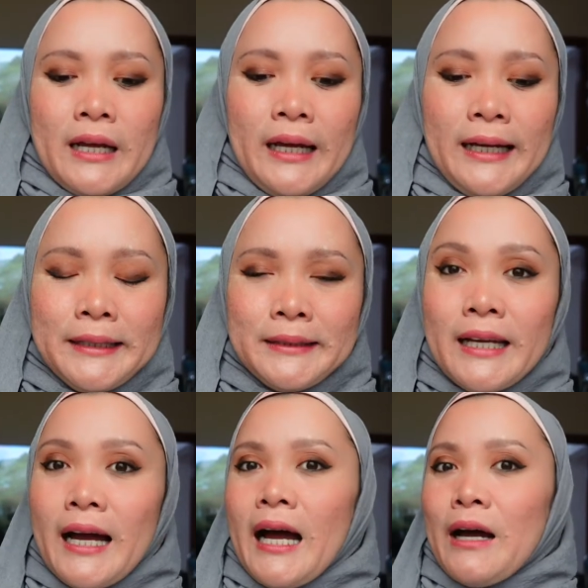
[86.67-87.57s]
And
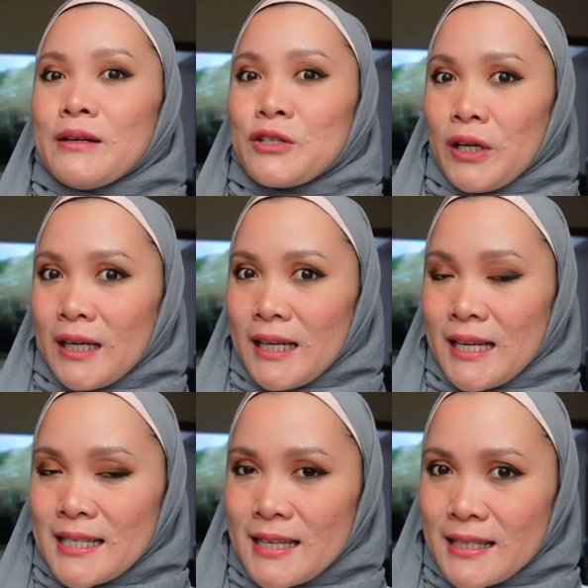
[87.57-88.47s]
yeah, I was struggling,
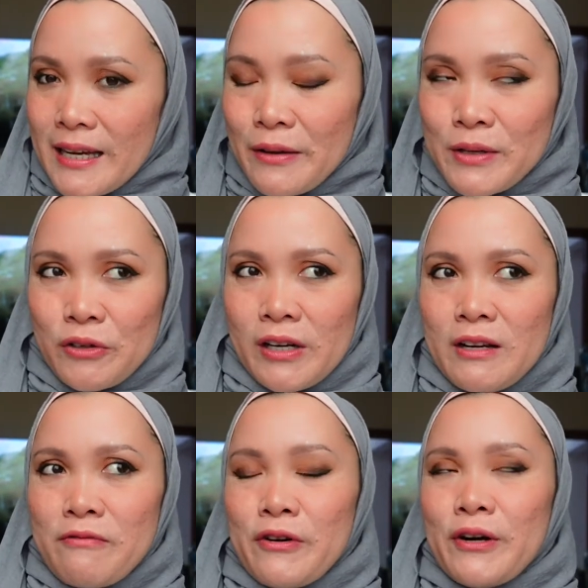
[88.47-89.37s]
as I said, I was
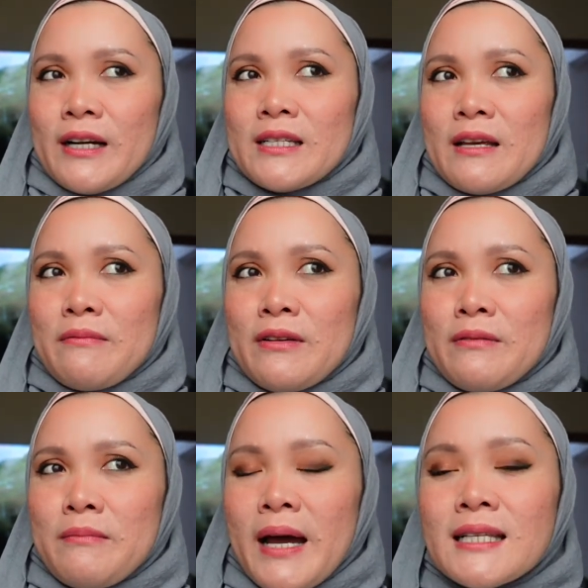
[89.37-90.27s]
struggling for
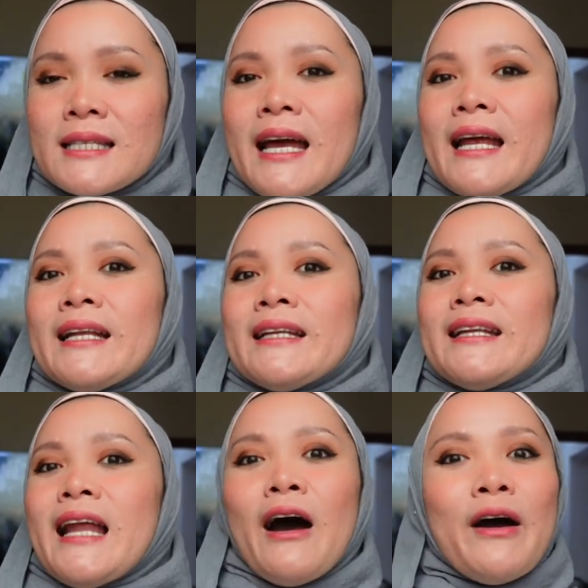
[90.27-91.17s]
7 months, and
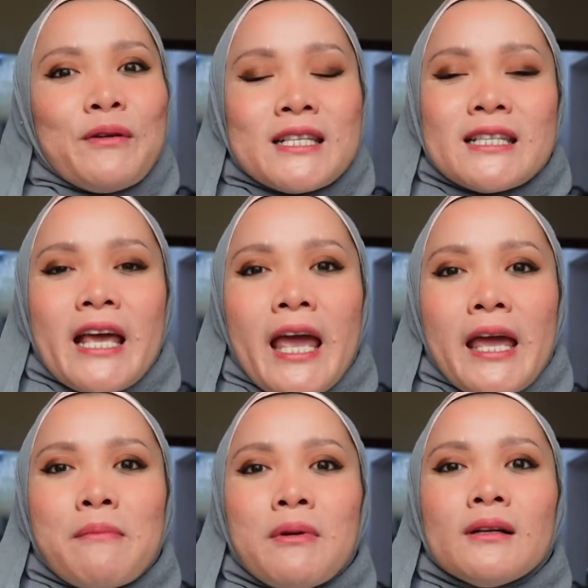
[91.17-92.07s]
now I
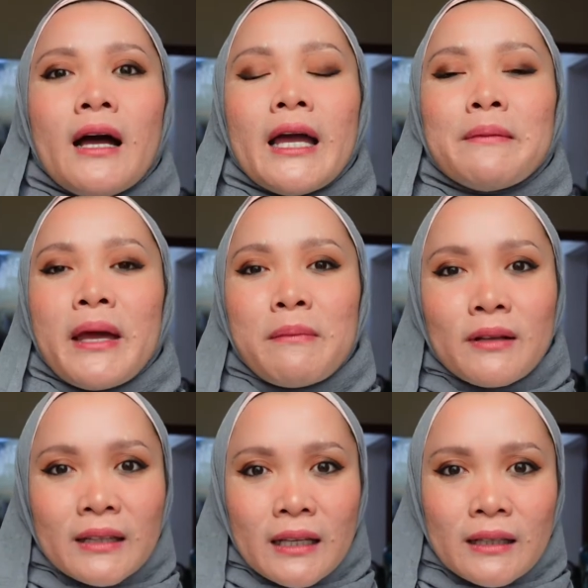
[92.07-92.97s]
am
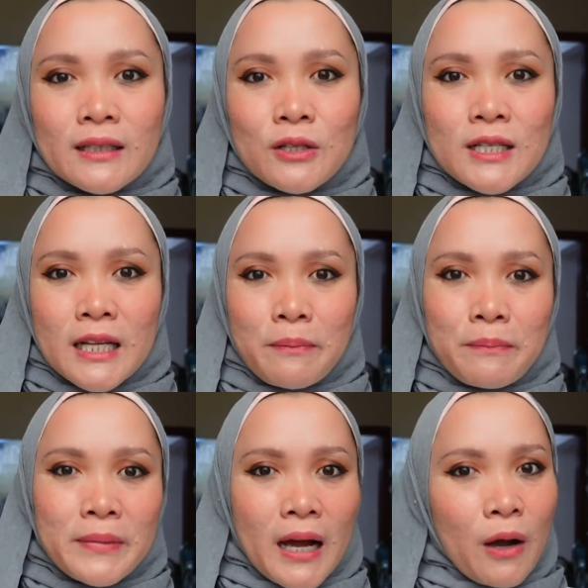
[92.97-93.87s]
able to sleep
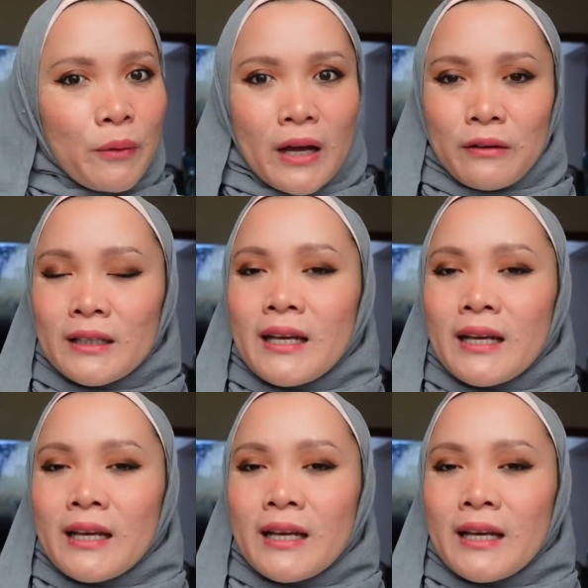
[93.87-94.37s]
now without